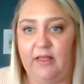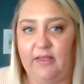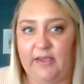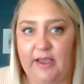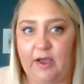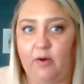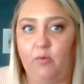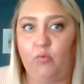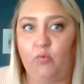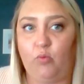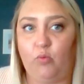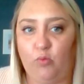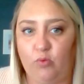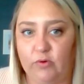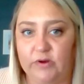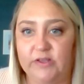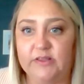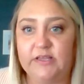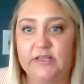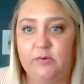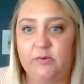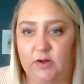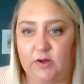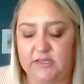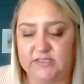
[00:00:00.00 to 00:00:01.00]
Like, I
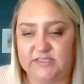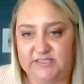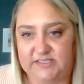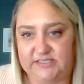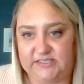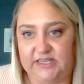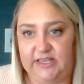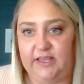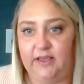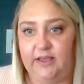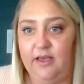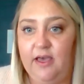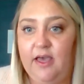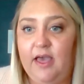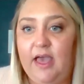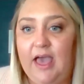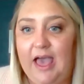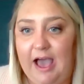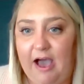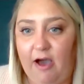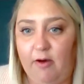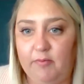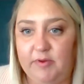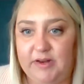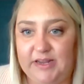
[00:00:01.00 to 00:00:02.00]
really want to see
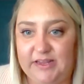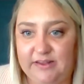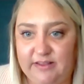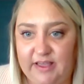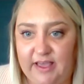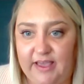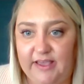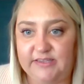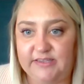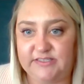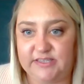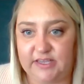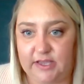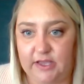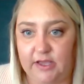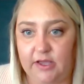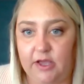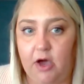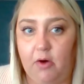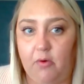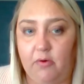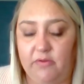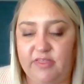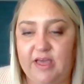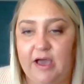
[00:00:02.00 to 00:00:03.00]
how many days it can
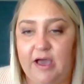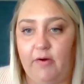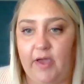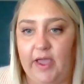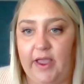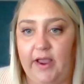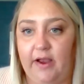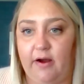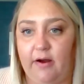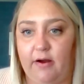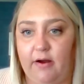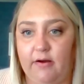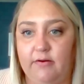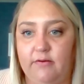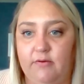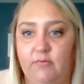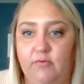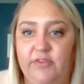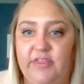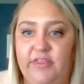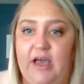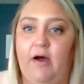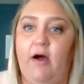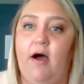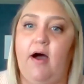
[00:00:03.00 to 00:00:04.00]
go without air,
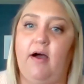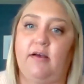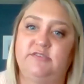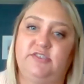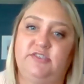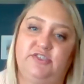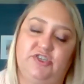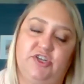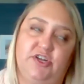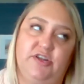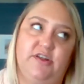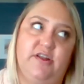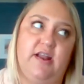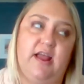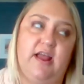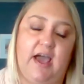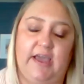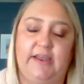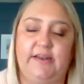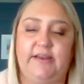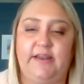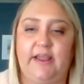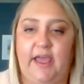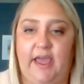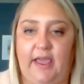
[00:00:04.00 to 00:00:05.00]
without oxygen.
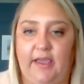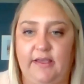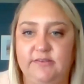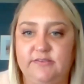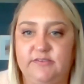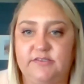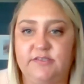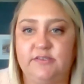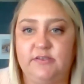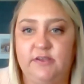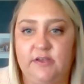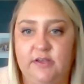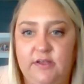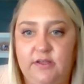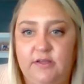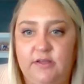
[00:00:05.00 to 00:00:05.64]
9 days.